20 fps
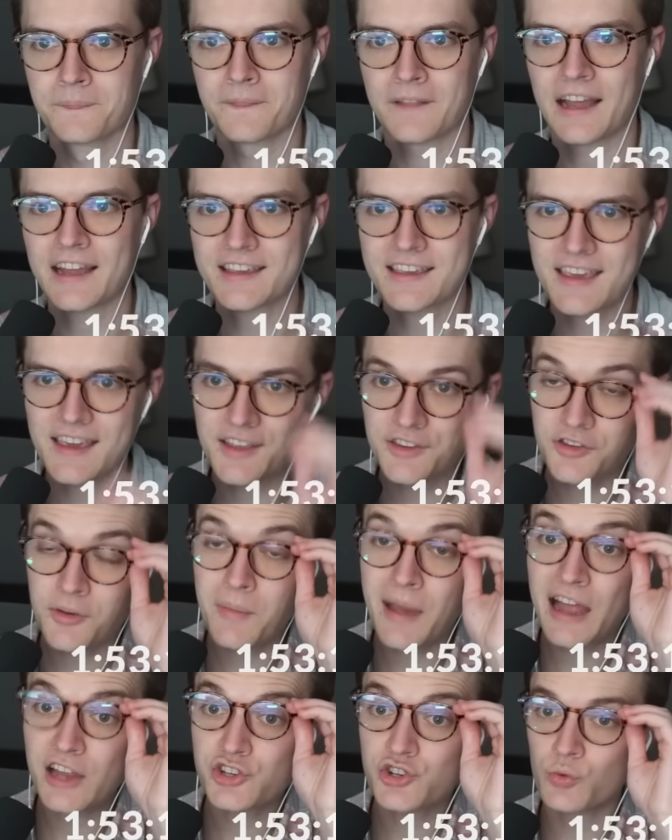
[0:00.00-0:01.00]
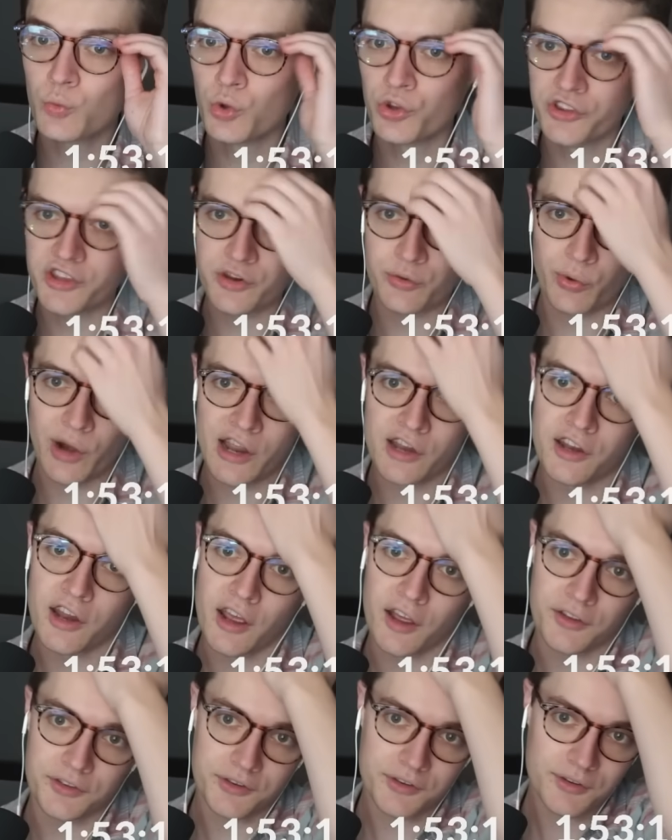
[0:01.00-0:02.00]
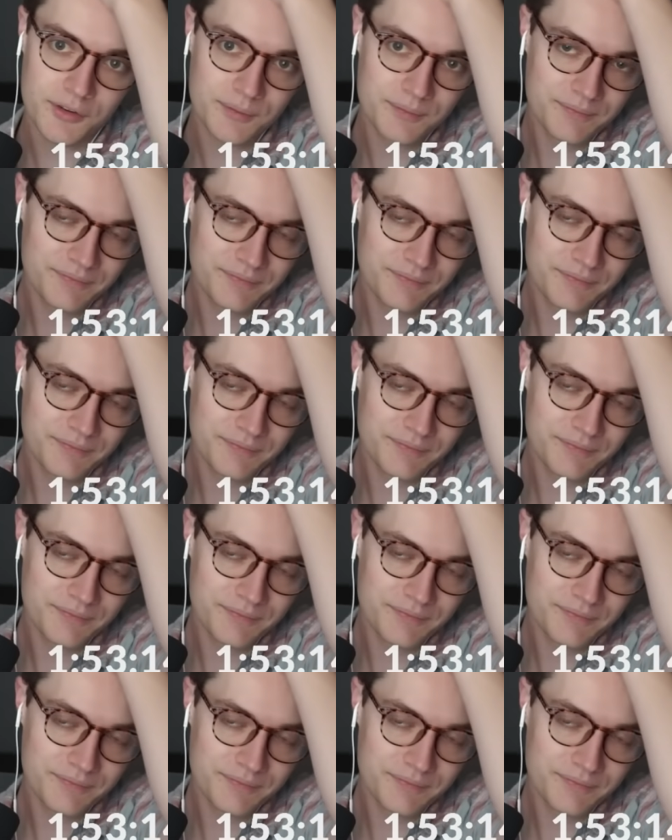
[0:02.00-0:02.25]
I can't imagine we'll need Rain Dance.